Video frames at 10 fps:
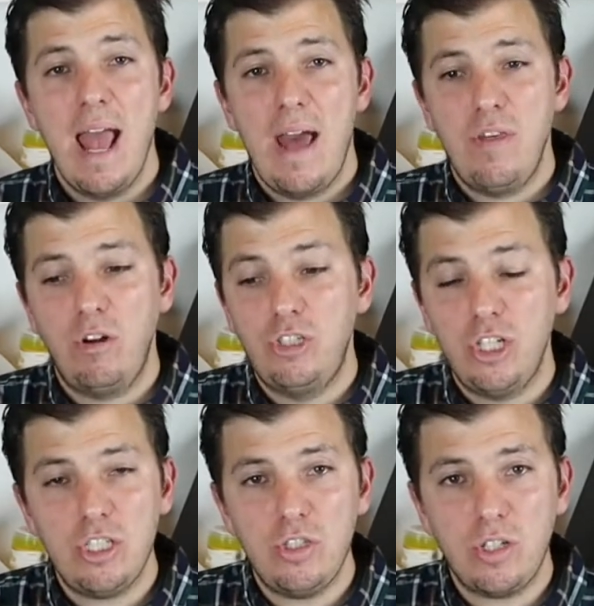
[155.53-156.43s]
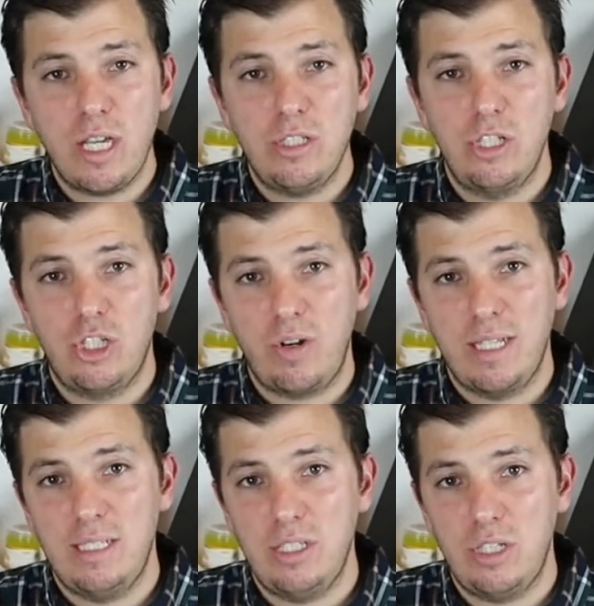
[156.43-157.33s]
and that are just looking to
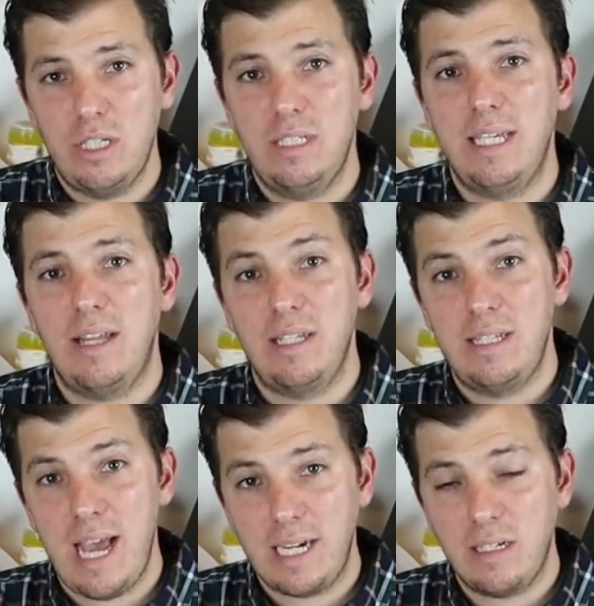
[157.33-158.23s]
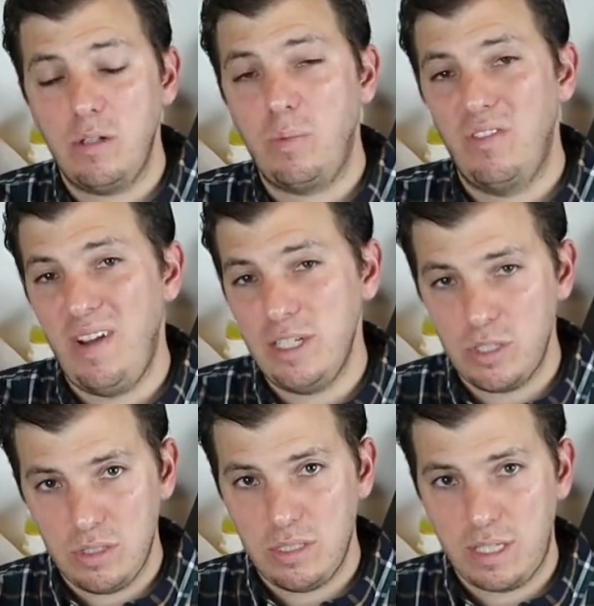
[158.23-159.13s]
transition to get the technical
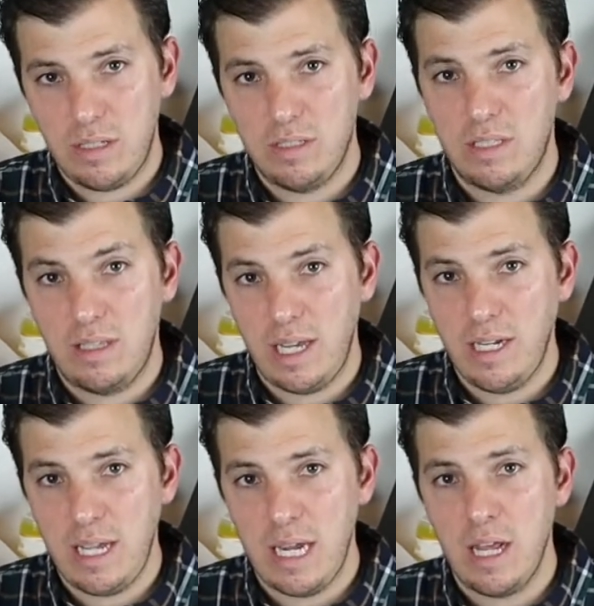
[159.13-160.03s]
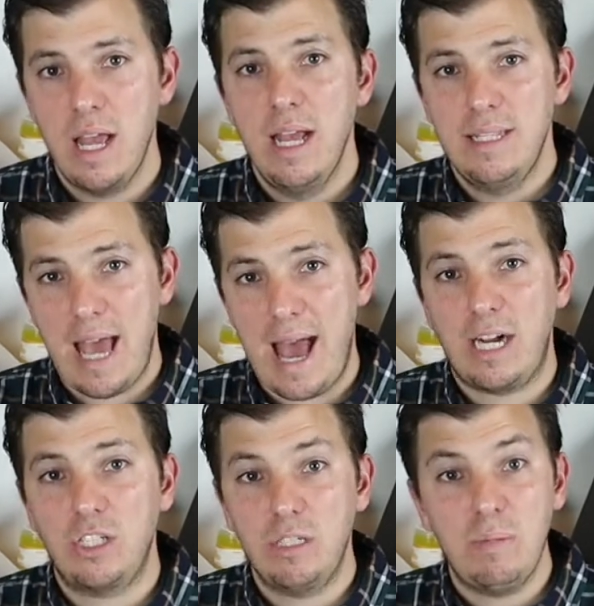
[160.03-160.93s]
professional skills that they need to
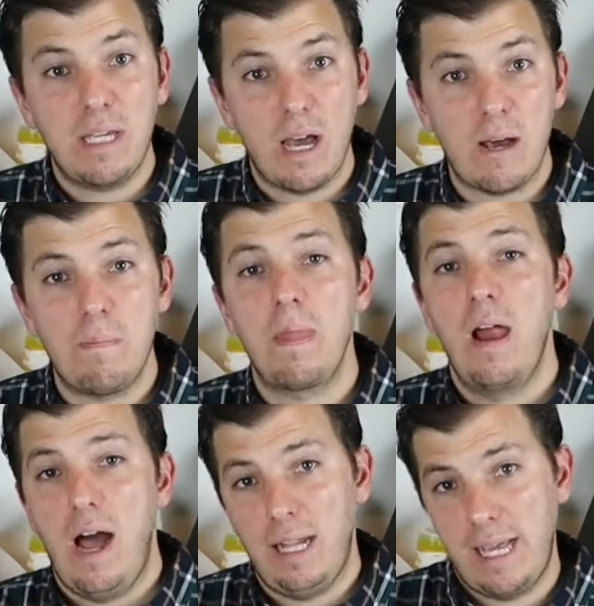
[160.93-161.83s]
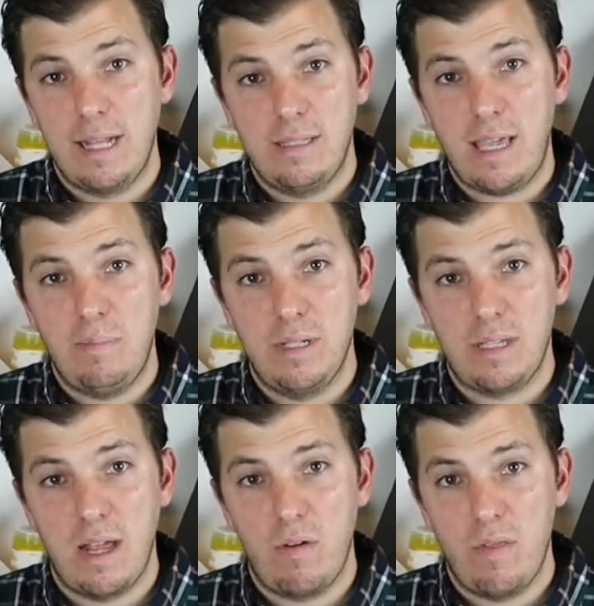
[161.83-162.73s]
actually become a landscape
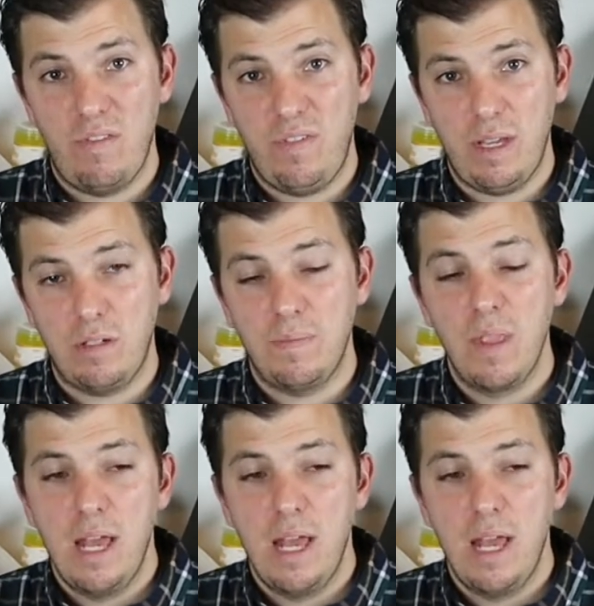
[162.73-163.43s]
designer in the field.